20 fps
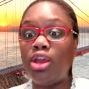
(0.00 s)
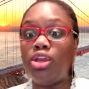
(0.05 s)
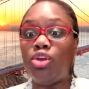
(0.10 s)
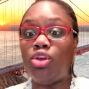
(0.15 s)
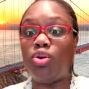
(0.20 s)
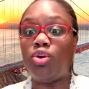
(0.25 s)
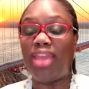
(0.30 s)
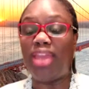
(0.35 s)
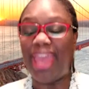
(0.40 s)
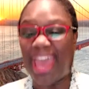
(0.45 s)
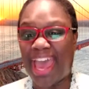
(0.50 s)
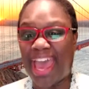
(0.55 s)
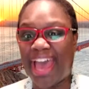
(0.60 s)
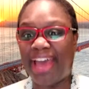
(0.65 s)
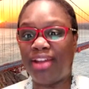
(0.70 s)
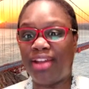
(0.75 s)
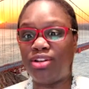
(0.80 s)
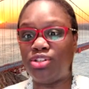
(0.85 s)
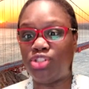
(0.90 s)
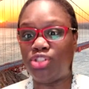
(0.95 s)
you
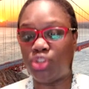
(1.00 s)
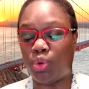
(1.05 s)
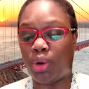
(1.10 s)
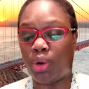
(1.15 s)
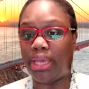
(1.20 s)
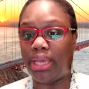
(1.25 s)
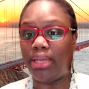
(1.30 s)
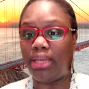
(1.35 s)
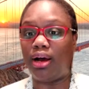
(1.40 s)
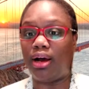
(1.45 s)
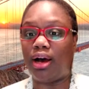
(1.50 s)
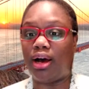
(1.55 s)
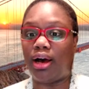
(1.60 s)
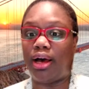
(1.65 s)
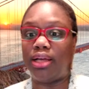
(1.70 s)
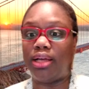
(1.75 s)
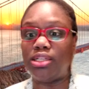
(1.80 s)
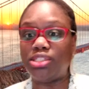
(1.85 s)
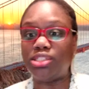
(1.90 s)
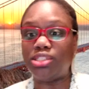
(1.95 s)
can join
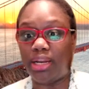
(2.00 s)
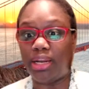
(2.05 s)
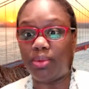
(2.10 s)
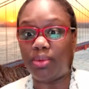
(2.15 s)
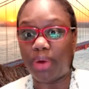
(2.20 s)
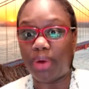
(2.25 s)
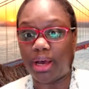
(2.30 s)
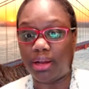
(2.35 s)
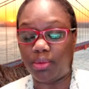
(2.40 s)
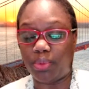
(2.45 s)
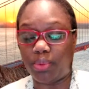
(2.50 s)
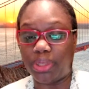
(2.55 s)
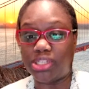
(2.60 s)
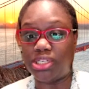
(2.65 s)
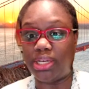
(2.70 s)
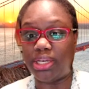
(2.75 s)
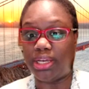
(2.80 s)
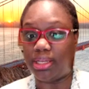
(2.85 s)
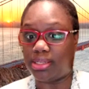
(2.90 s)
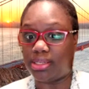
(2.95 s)
JD Watt, which
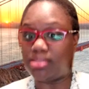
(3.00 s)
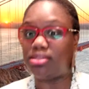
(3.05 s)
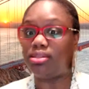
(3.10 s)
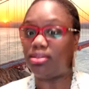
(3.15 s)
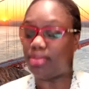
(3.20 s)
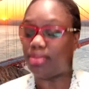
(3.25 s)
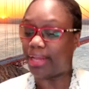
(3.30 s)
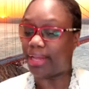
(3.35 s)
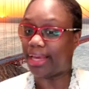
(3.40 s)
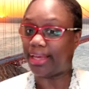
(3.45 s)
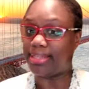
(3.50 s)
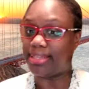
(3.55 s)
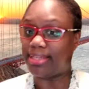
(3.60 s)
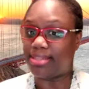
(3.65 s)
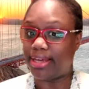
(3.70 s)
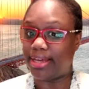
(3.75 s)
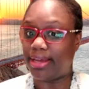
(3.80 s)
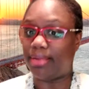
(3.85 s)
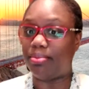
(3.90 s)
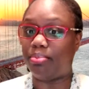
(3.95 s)
is, like I
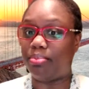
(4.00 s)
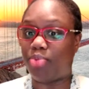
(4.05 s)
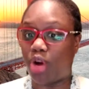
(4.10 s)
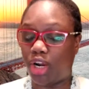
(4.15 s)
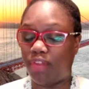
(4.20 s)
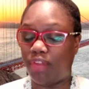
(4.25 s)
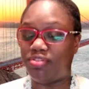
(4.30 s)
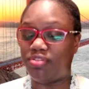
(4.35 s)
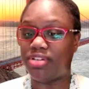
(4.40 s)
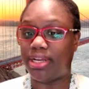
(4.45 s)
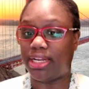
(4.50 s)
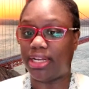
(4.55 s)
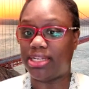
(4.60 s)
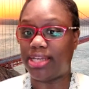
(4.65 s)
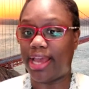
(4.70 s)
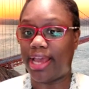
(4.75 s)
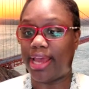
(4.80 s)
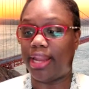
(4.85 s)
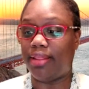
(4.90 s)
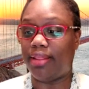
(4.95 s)
said, part of JD
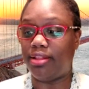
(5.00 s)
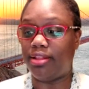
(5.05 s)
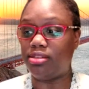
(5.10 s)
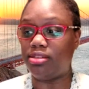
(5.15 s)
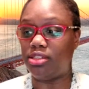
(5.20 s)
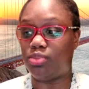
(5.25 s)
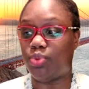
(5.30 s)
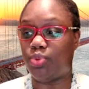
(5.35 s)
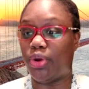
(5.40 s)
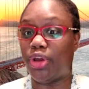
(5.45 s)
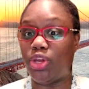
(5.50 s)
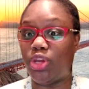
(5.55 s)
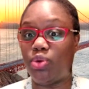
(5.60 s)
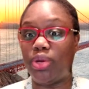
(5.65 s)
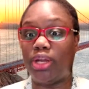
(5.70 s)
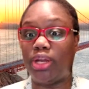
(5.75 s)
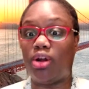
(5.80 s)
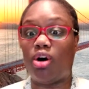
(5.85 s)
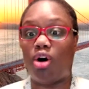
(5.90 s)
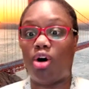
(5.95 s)
Tan. And this is where you
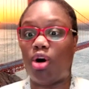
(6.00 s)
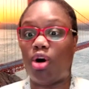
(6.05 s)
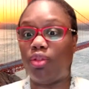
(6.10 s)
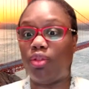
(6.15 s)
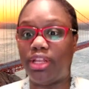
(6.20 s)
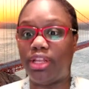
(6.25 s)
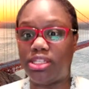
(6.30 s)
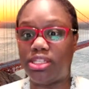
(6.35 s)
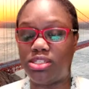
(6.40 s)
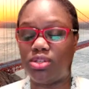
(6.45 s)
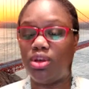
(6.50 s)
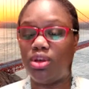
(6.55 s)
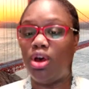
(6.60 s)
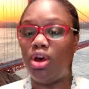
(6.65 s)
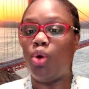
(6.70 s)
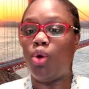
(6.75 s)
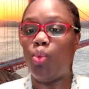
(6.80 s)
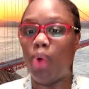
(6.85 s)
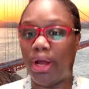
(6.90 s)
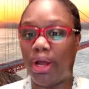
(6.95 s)
get all this
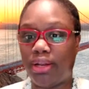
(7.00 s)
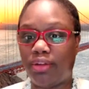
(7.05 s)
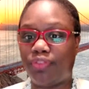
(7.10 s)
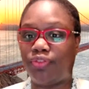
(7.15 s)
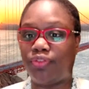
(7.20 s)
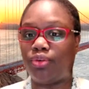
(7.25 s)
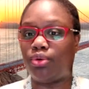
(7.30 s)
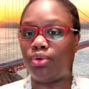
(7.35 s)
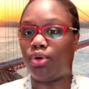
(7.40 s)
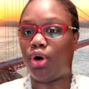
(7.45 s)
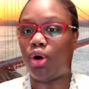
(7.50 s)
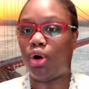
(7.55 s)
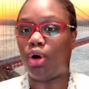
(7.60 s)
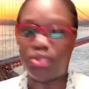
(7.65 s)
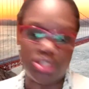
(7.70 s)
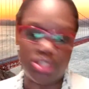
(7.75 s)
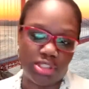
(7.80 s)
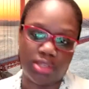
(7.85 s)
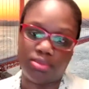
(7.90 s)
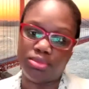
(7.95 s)
wonderful,
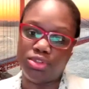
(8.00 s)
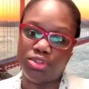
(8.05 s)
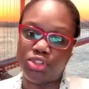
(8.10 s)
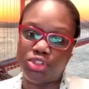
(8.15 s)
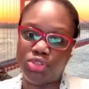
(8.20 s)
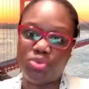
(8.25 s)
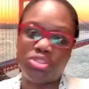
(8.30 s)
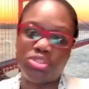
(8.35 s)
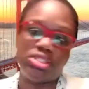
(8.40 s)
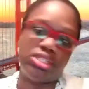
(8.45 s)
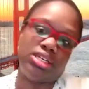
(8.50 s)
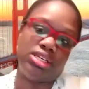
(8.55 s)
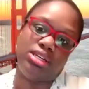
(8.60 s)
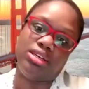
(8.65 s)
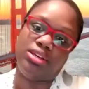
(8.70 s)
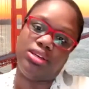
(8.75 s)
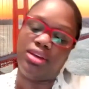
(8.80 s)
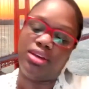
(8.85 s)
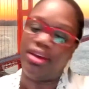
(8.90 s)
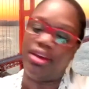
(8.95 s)
wholesome,
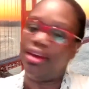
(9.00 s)
juicy,